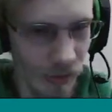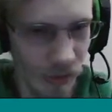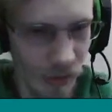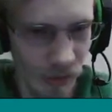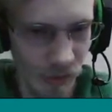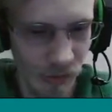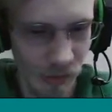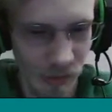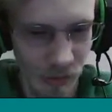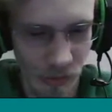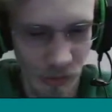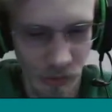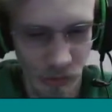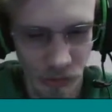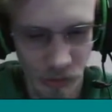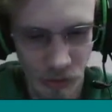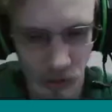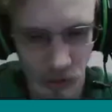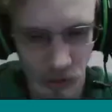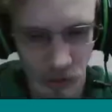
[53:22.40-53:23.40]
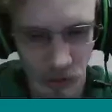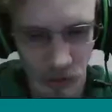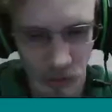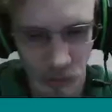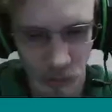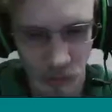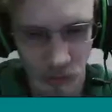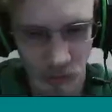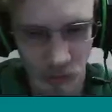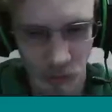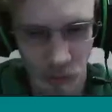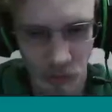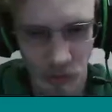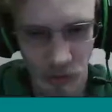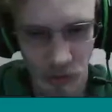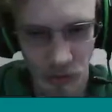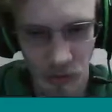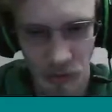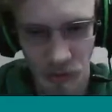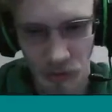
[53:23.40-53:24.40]
this little hair bit, to
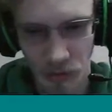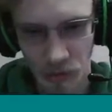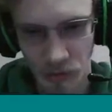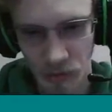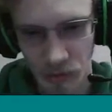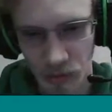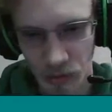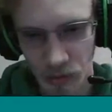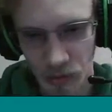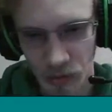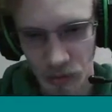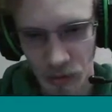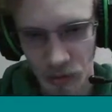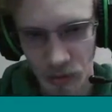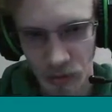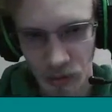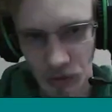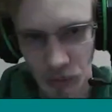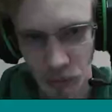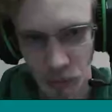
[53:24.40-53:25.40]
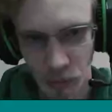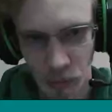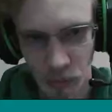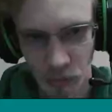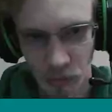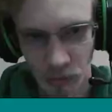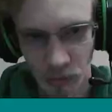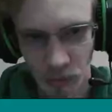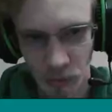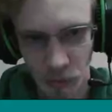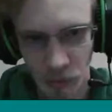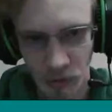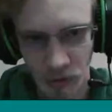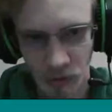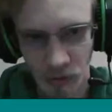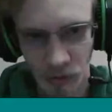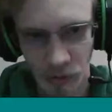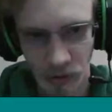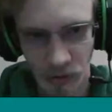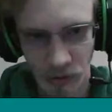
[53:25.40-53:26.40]
be a bit more
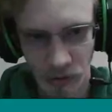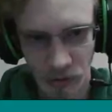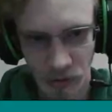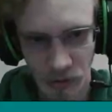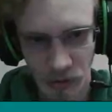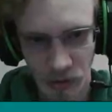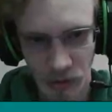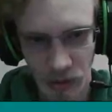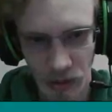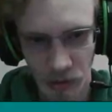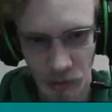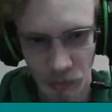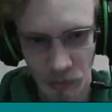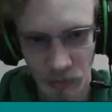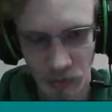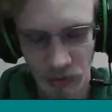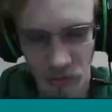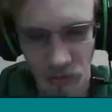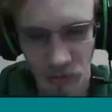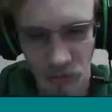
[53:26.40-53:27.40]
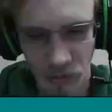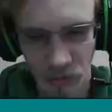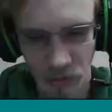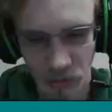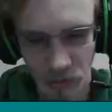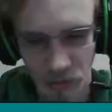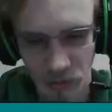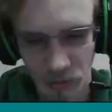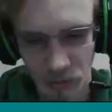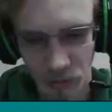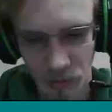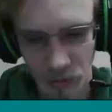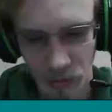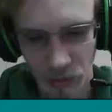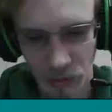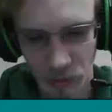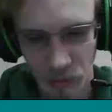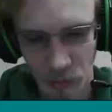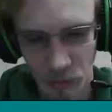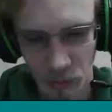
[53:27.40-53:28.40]
separated, so I can add a different,
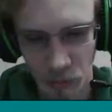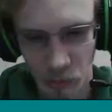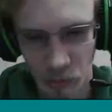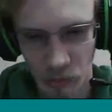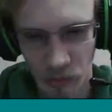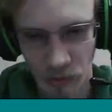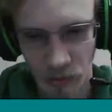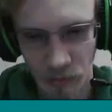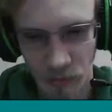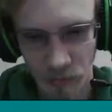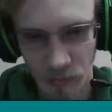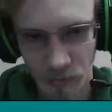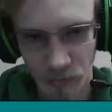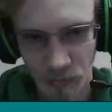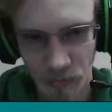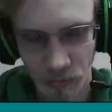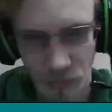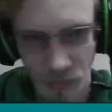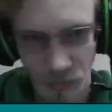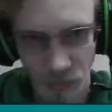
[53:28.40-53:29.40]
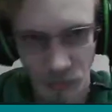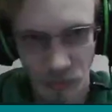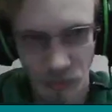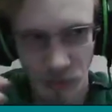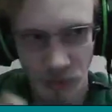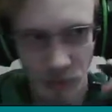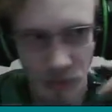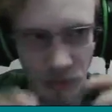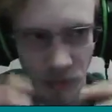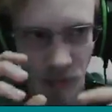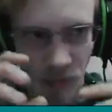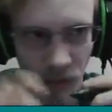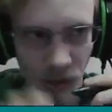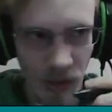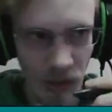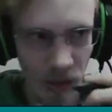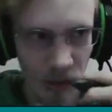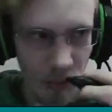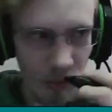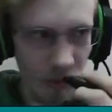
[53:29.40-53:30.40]
bit more
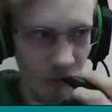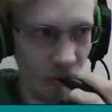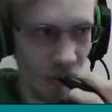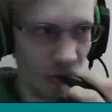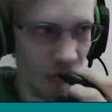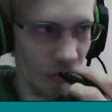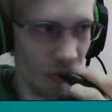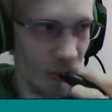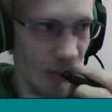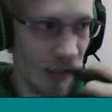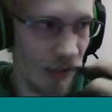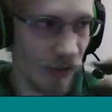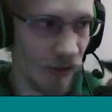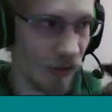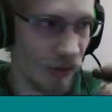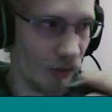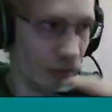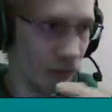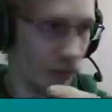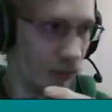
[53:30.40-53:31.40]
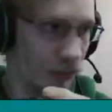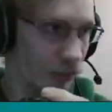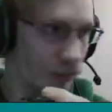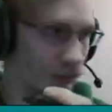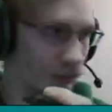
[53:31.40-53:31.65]
animation to that too.